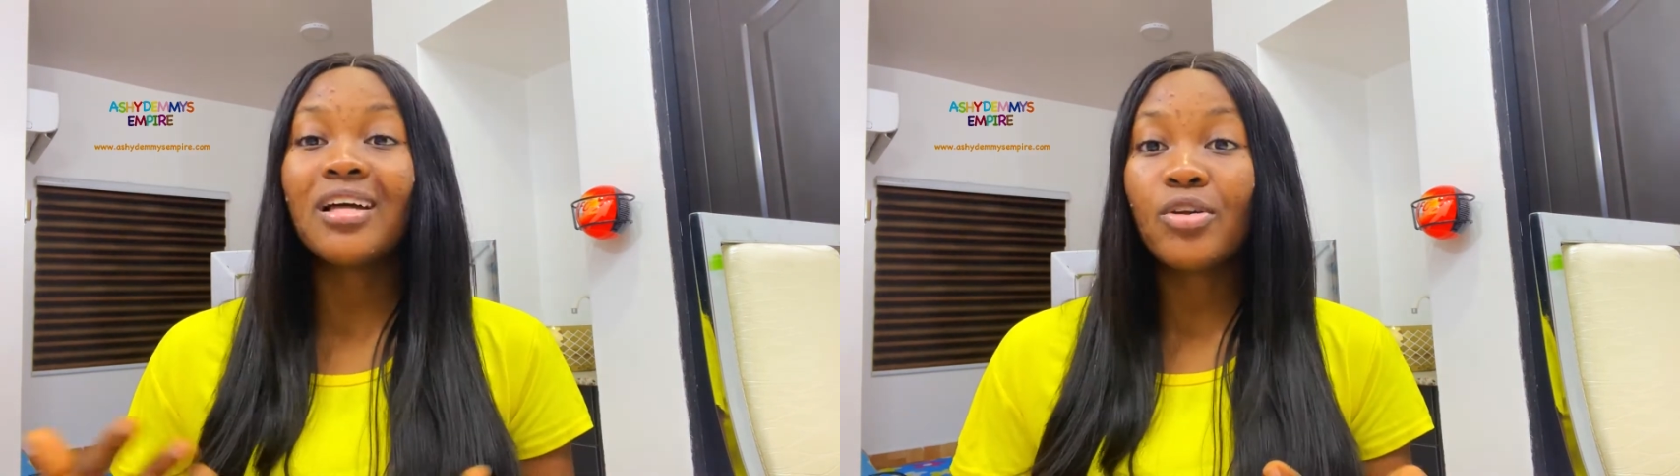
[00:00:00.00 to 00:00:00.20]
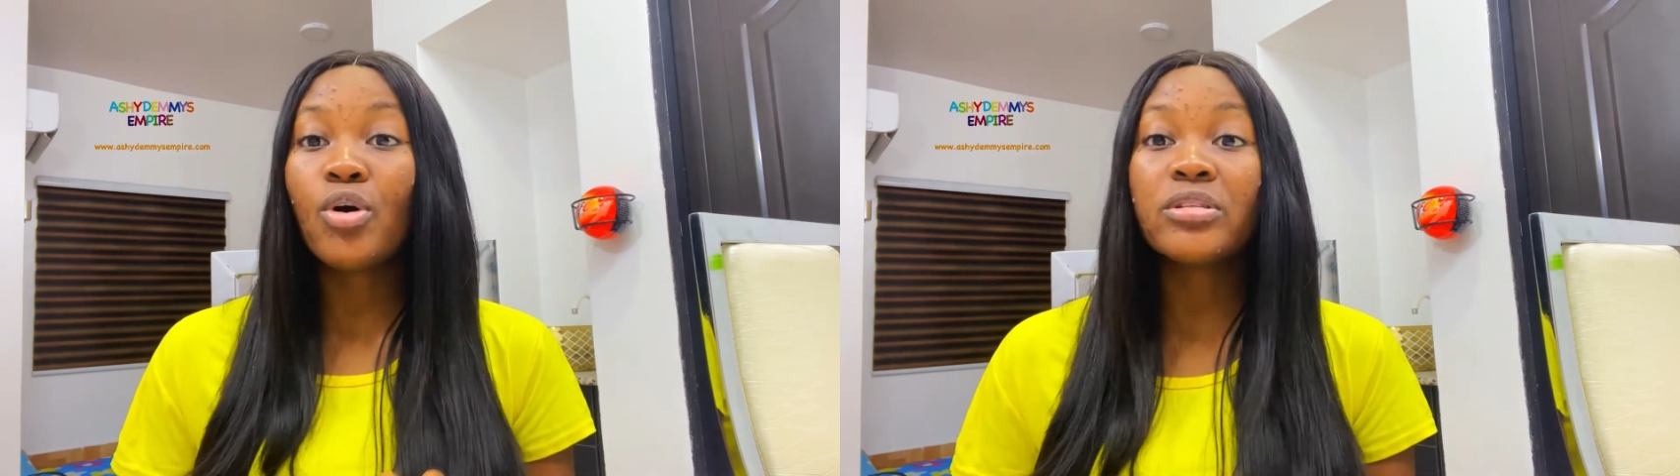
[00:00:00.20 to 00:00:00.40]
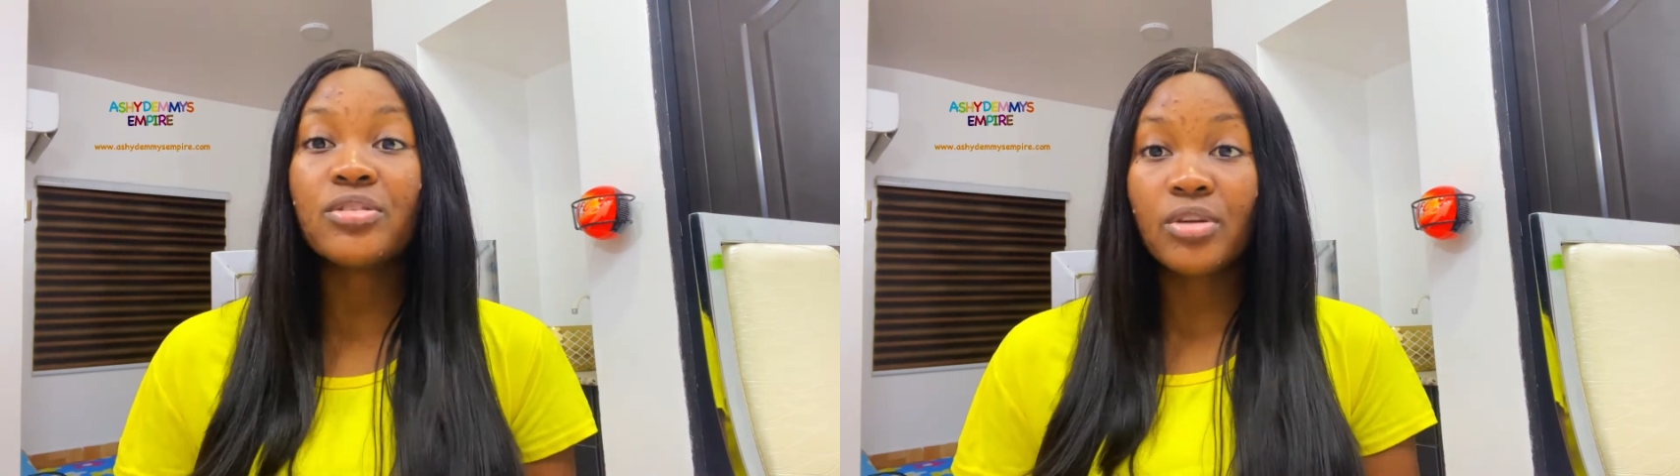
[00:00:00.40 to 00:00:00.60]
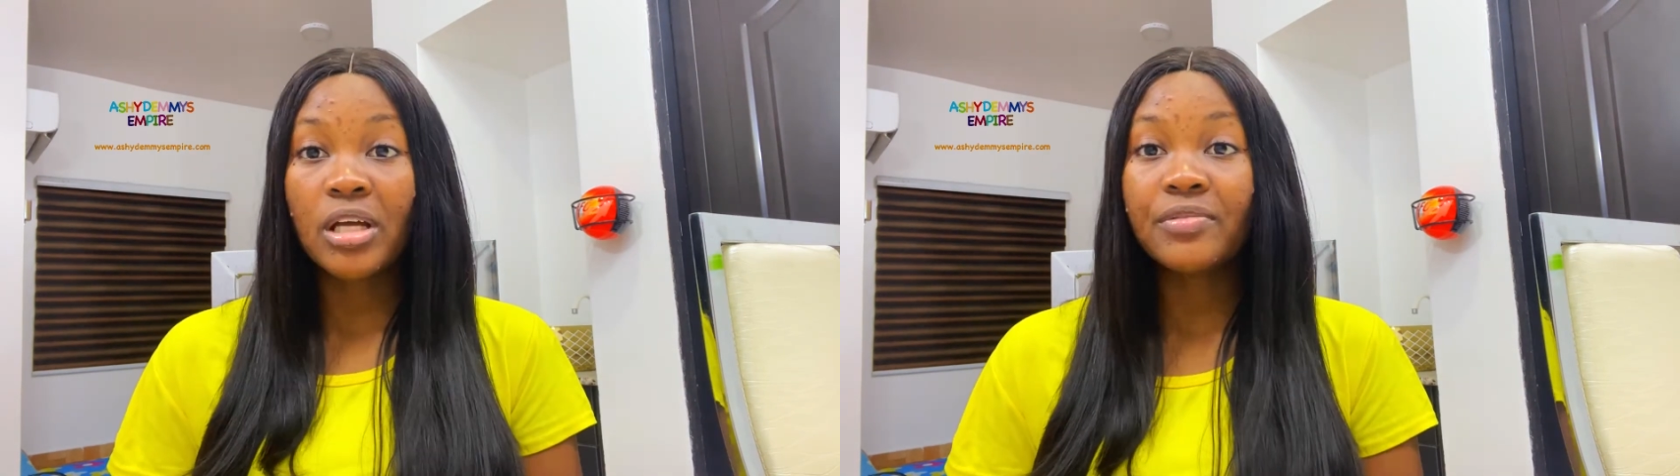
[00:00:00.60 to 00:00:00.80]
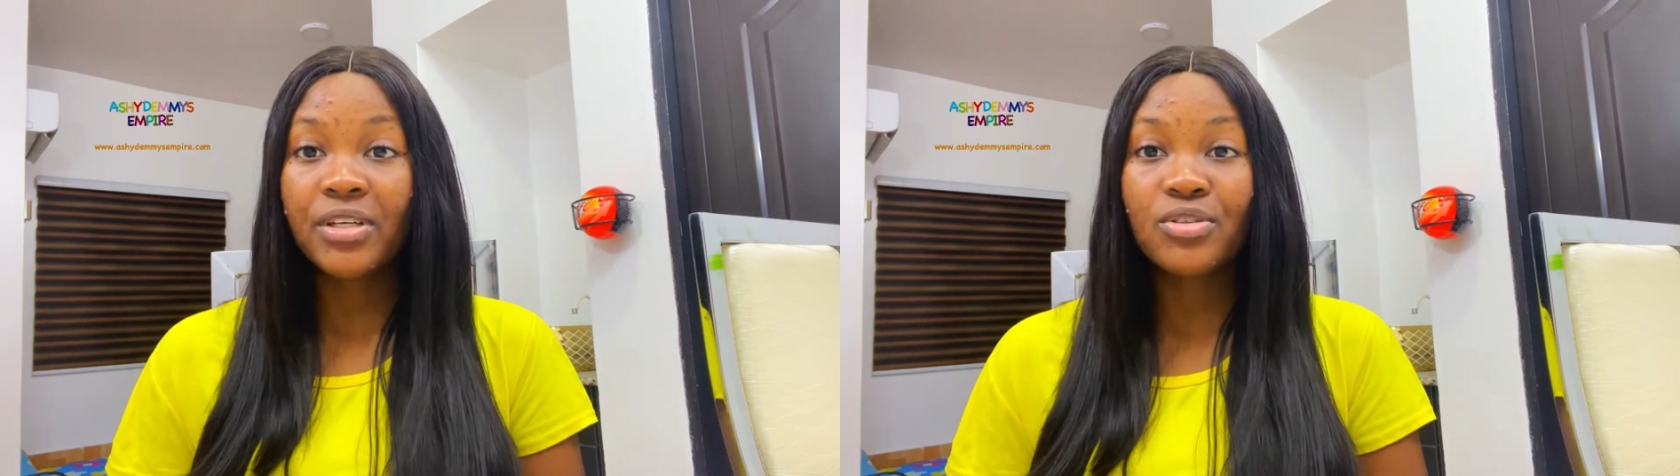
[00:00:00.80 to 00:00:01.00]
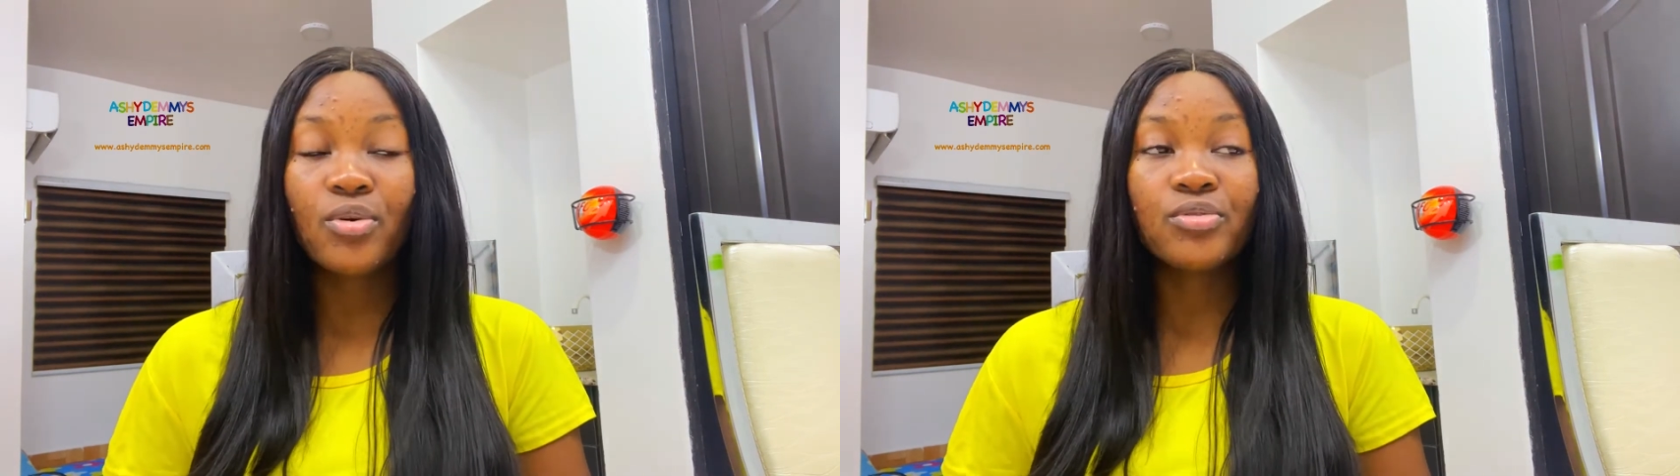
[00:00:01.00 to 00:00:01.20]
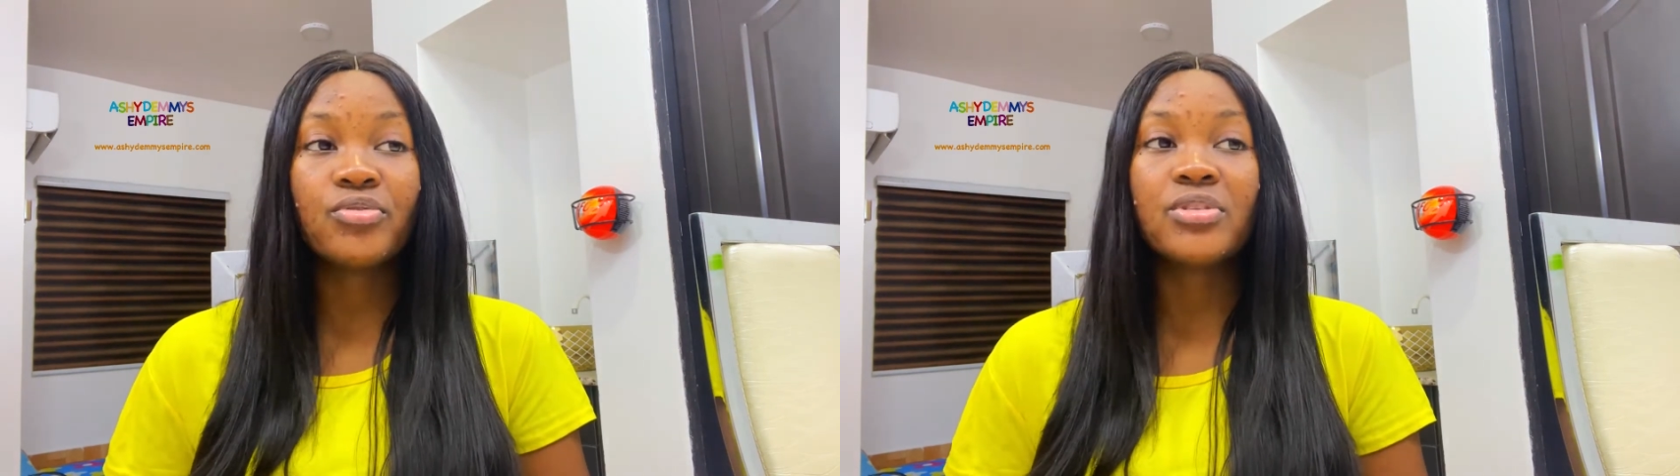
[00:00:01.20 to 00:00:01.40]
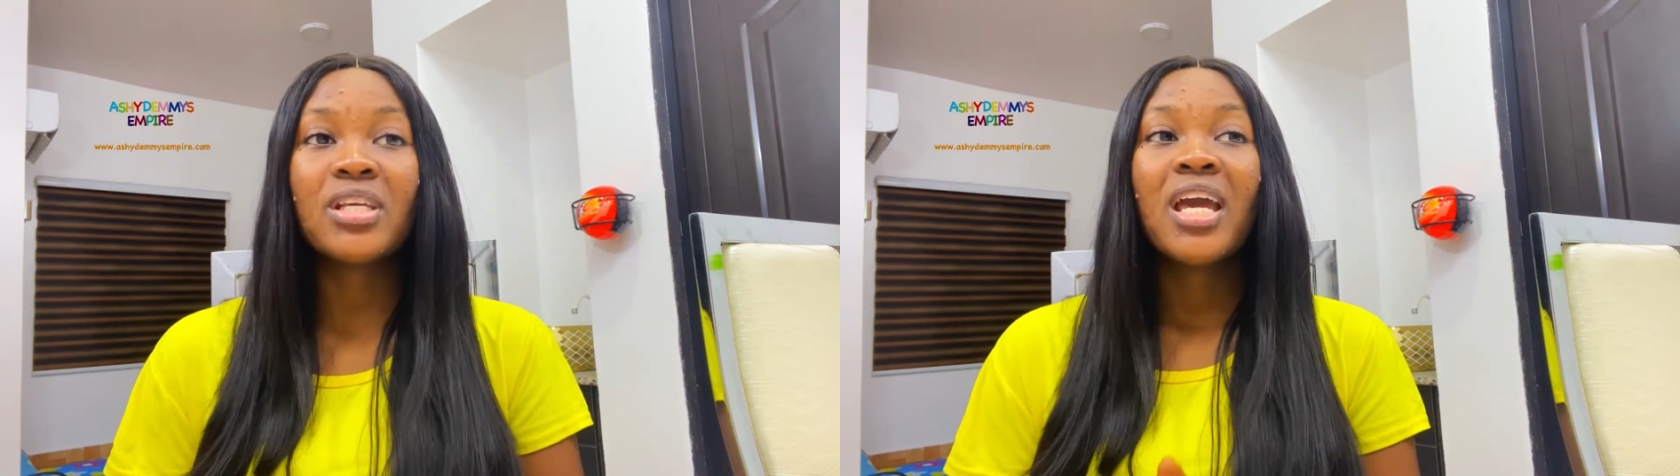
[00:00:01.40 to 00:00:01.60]
and all these advanced
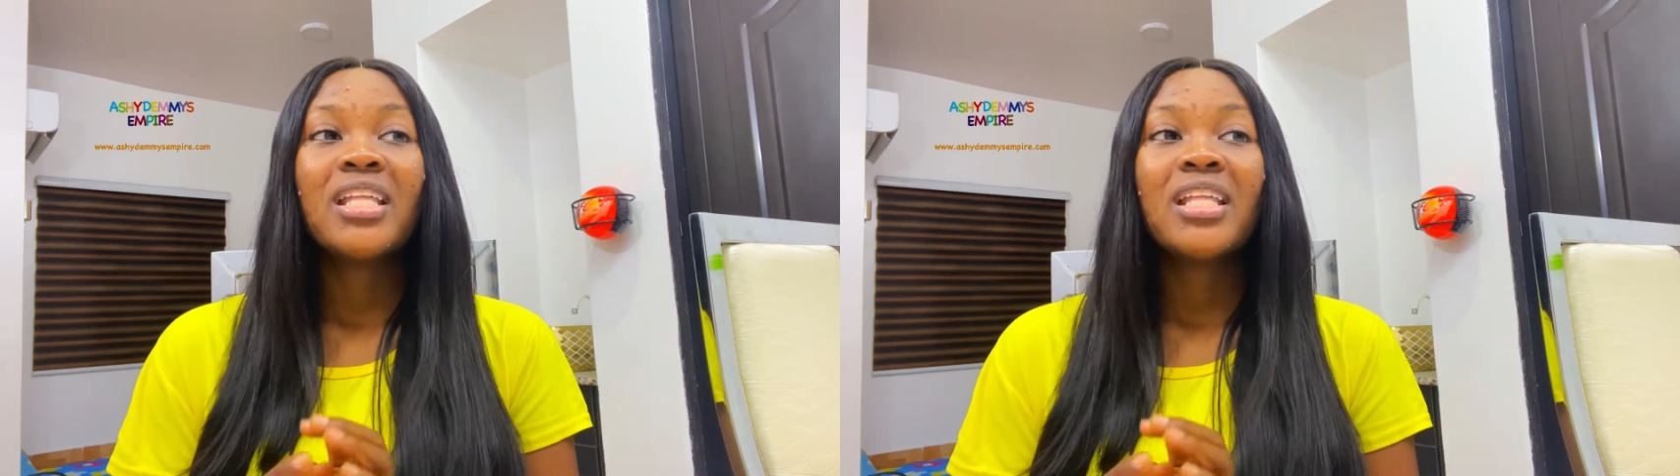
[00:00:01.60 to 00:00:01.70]
countries,